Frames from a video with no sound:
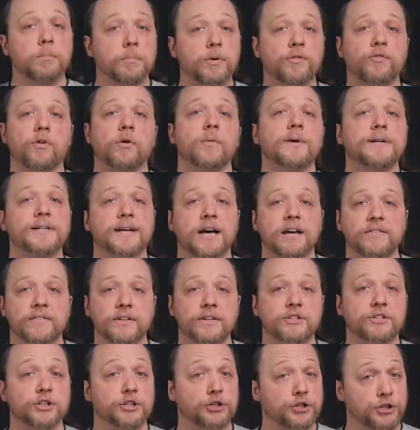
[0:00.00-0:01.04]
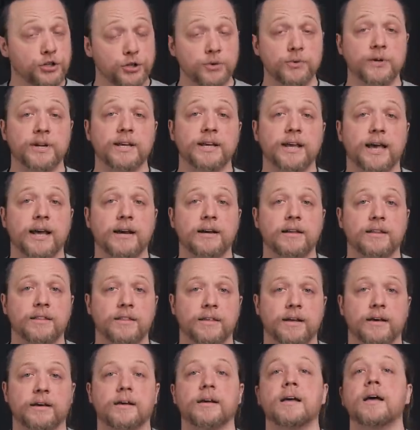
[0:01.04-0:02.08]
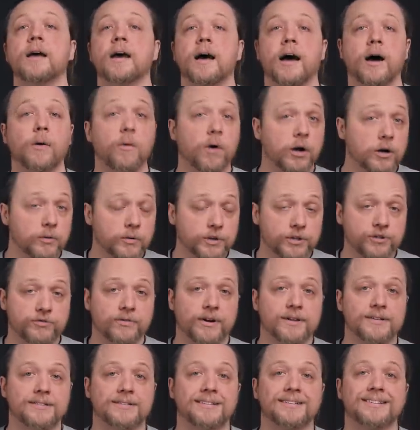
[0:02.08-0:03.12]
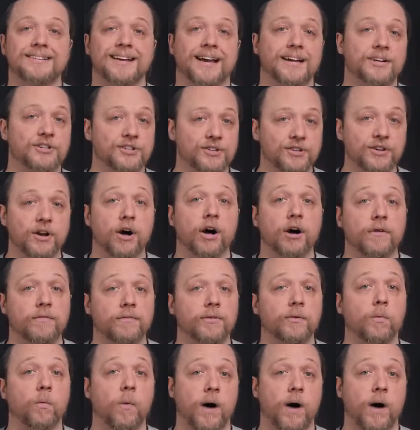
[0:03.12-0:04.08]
Before we dive into tuning anything, I want to address the tension of the